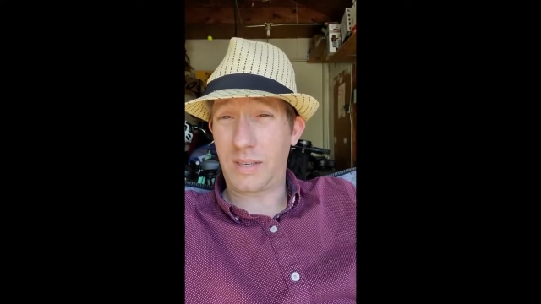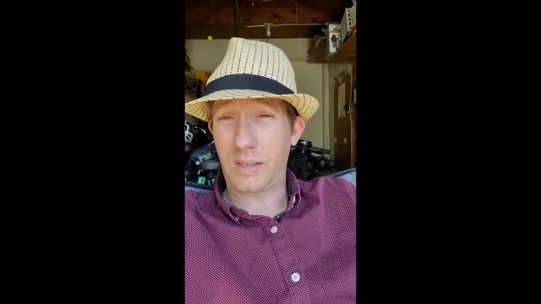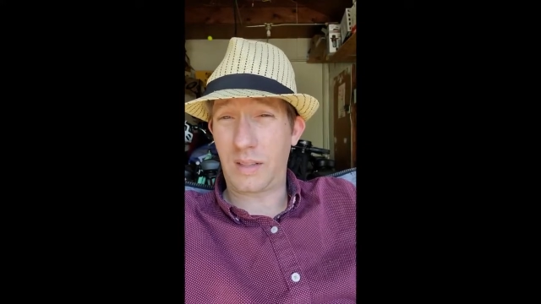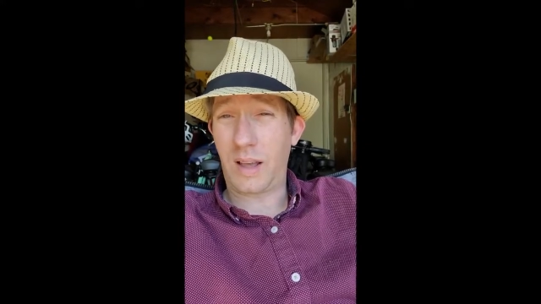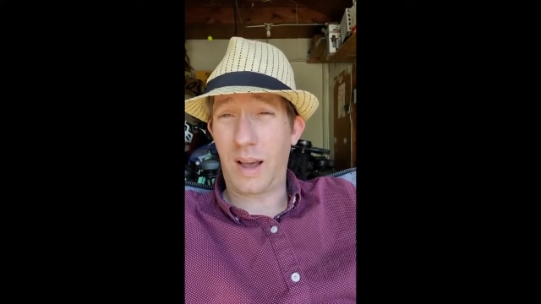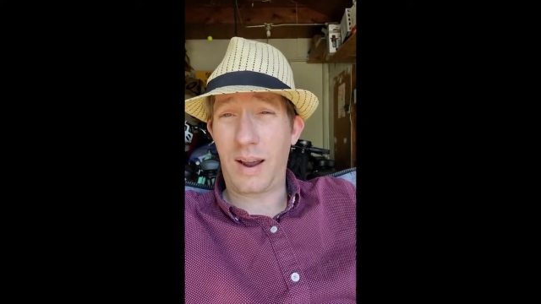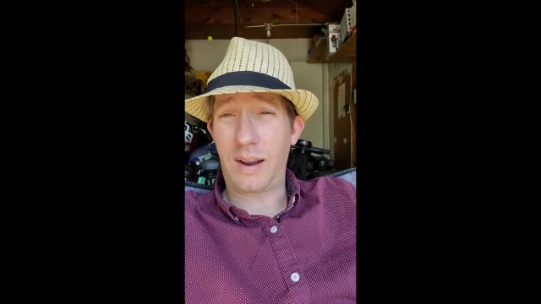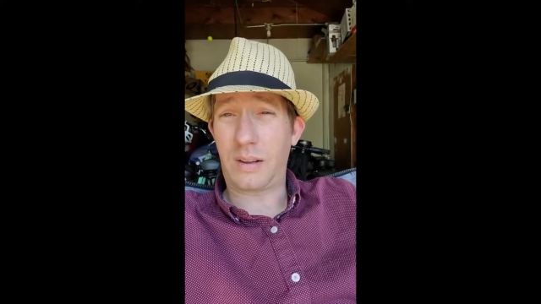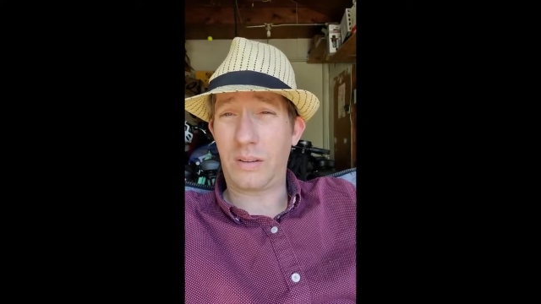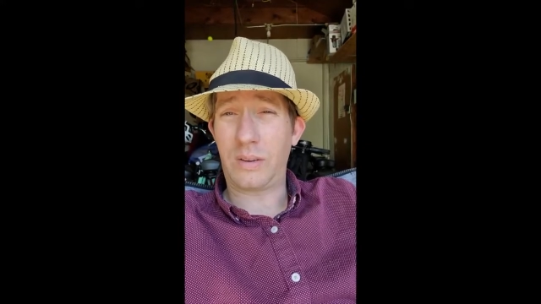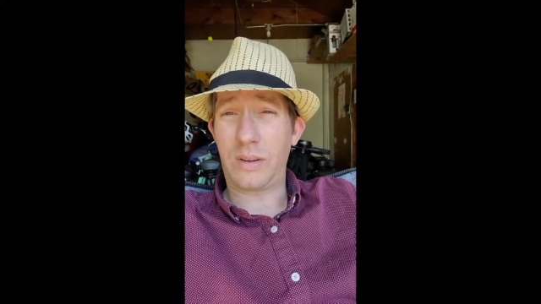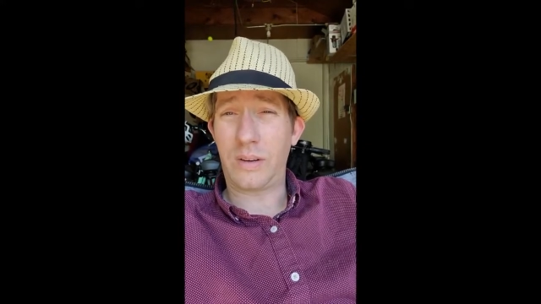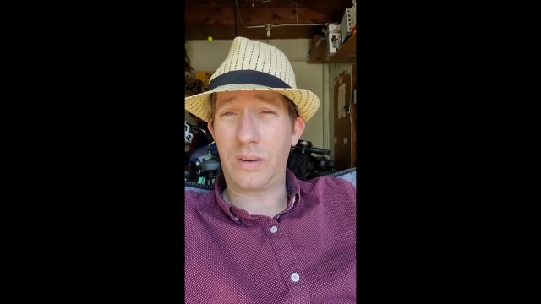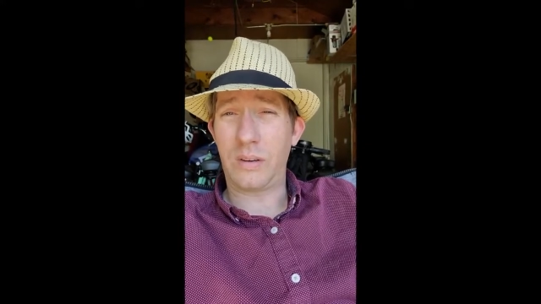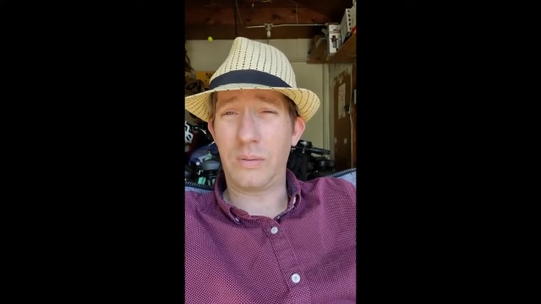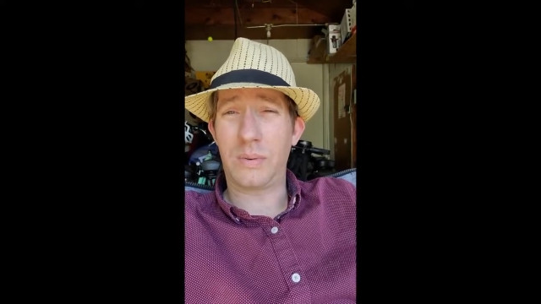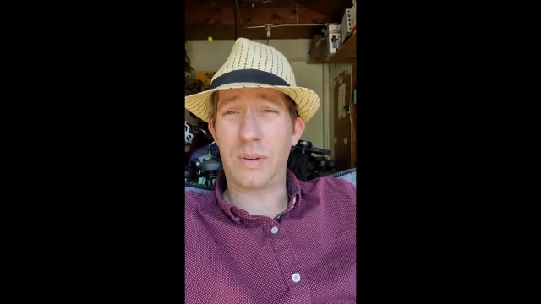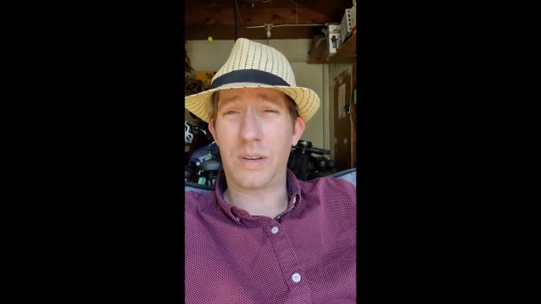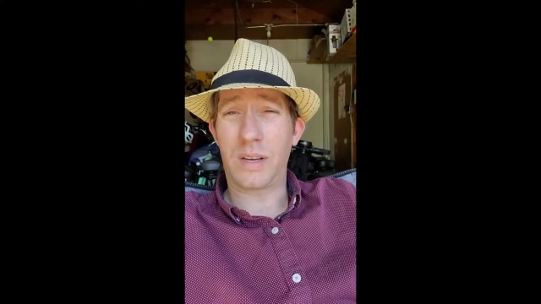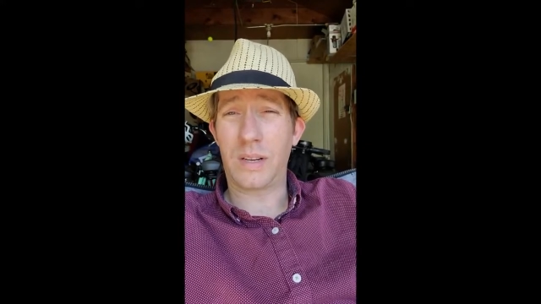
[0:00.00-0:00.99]
likely
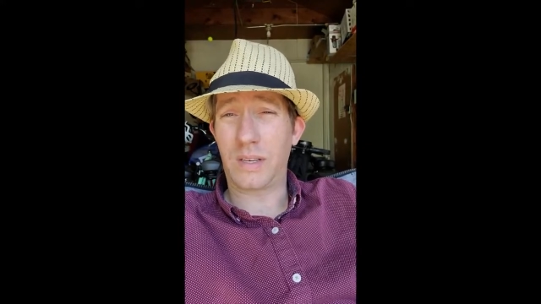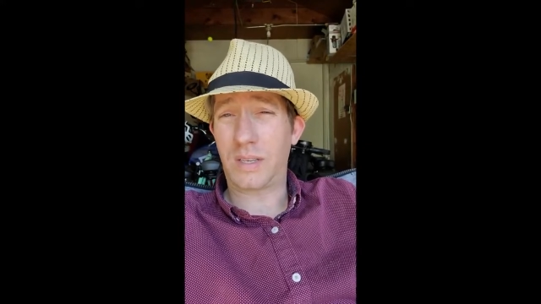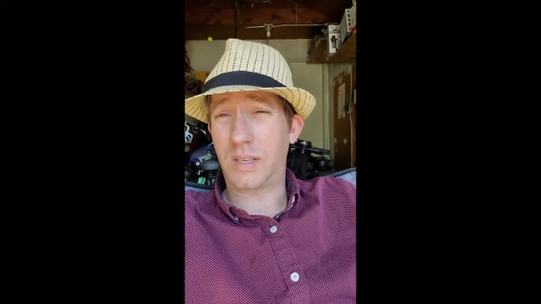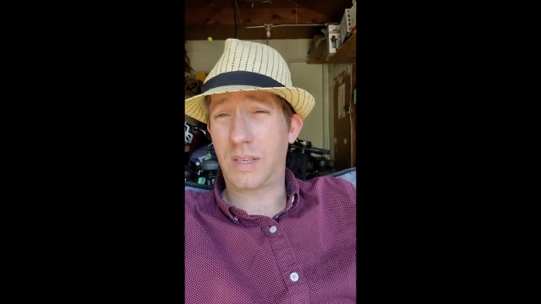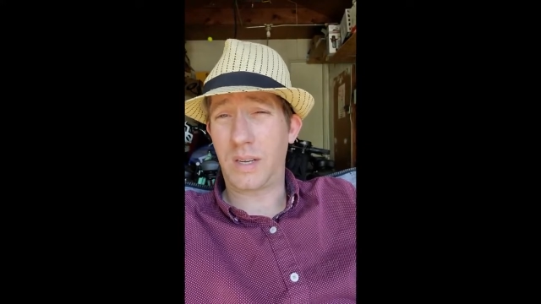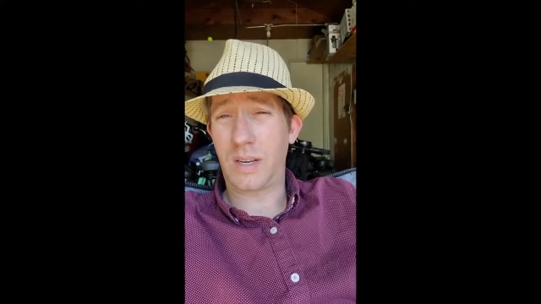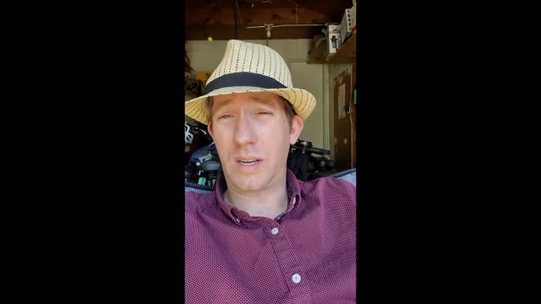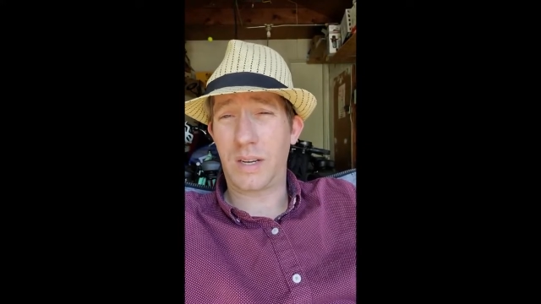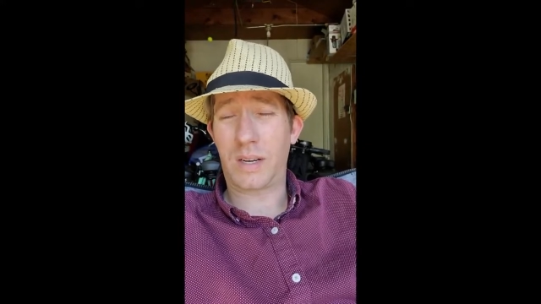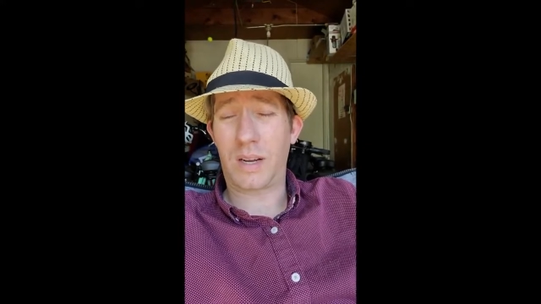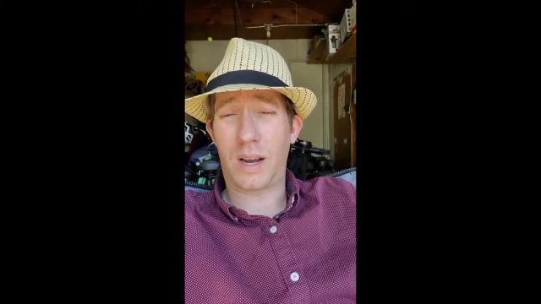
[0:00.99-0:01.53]
to get sick.